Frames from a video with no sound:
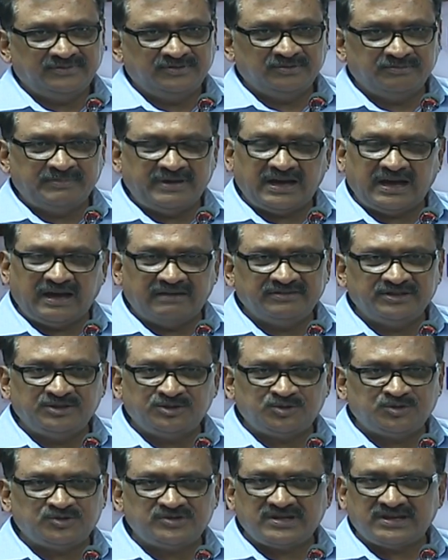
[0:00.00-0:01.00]
You may have
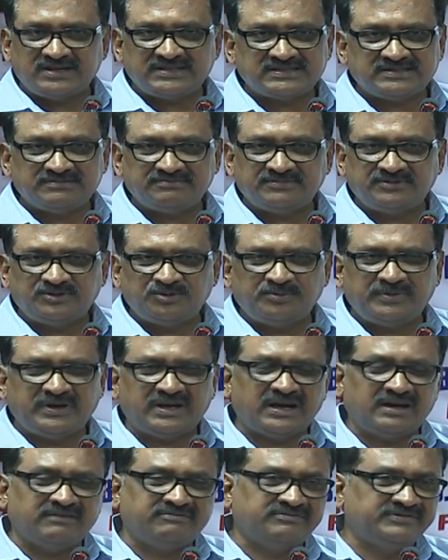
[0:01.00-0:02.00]
enthusiasm, you may
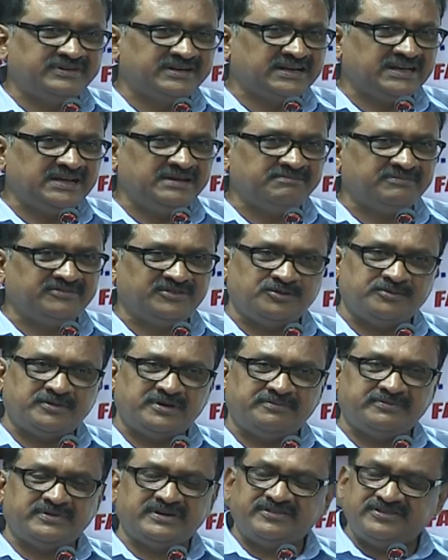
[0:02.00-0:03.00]
have dream, you
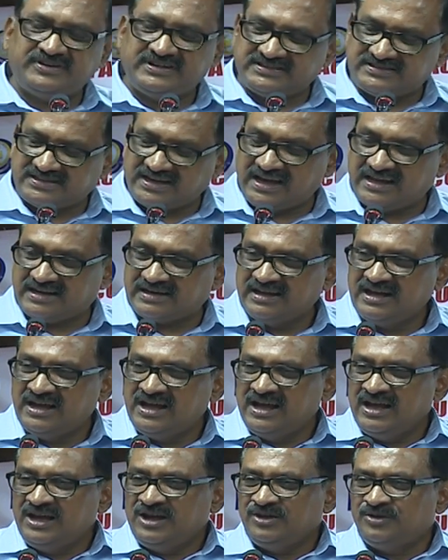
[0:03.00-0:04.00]
may have desire,
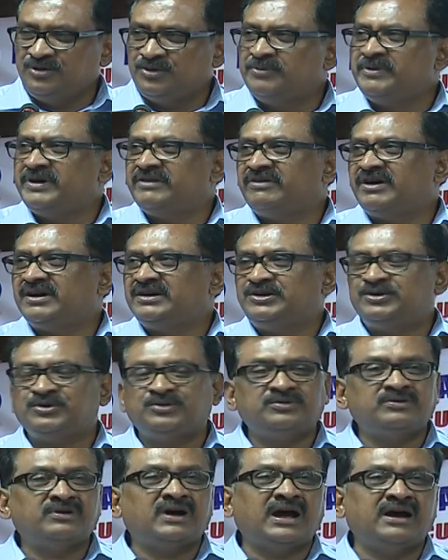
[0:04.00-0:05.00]
you may want
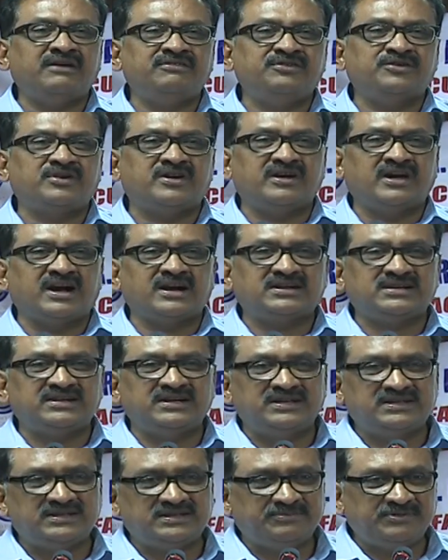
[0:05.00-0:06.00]
to have your
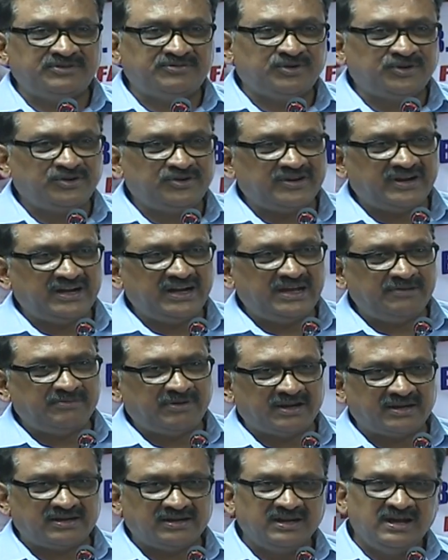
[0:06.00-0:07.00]
doctorate before your name,
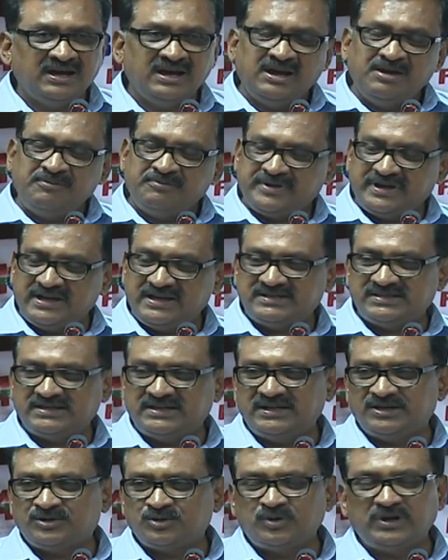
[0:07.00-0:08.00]
or
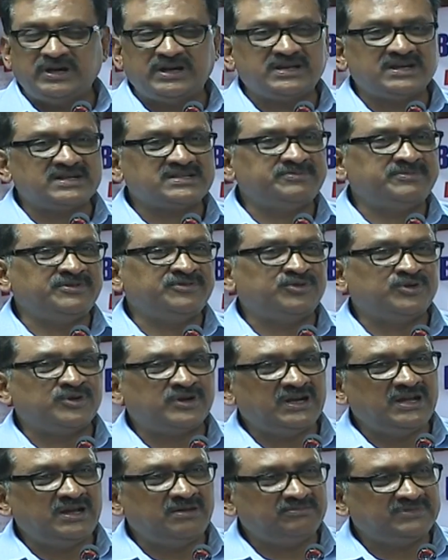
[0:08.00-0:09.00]
PhD, two letters before
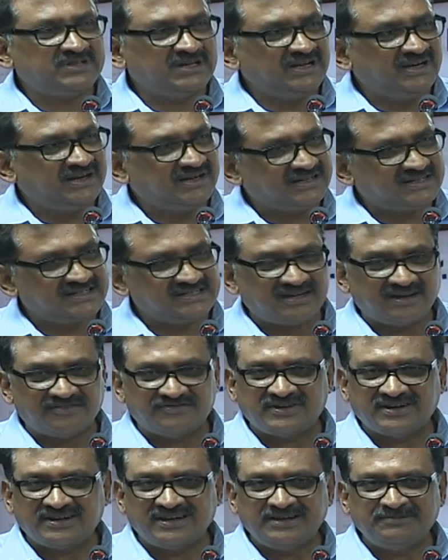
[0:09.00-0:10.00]
name, three letters
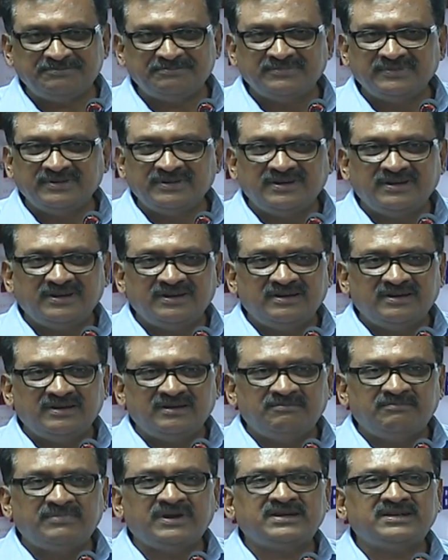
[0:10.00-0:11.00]
after name.
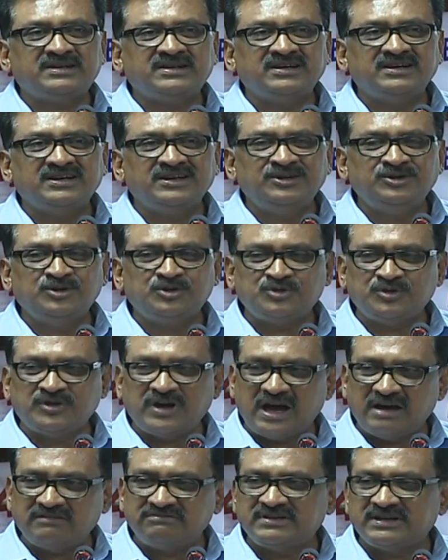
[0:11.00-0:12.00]
But you should
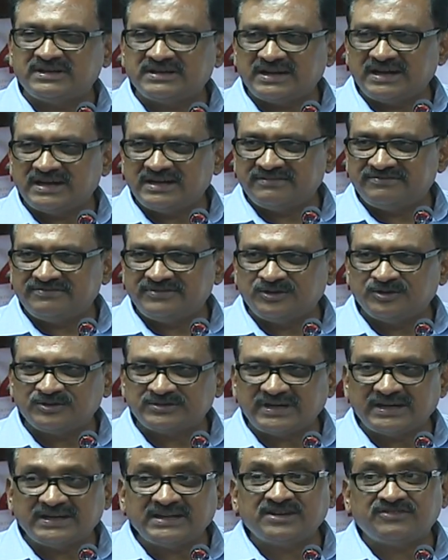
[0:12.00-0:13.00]
have that kind of, you know,
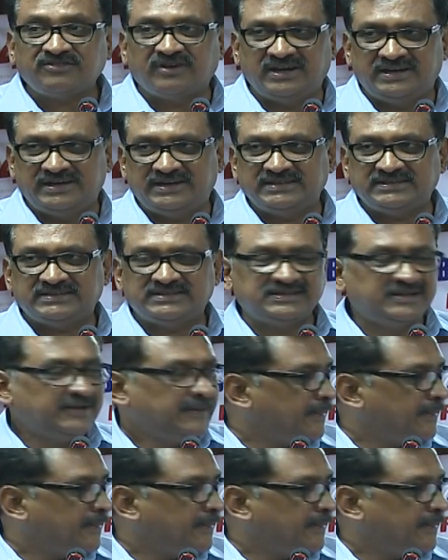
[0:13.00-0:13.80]
certain qualities.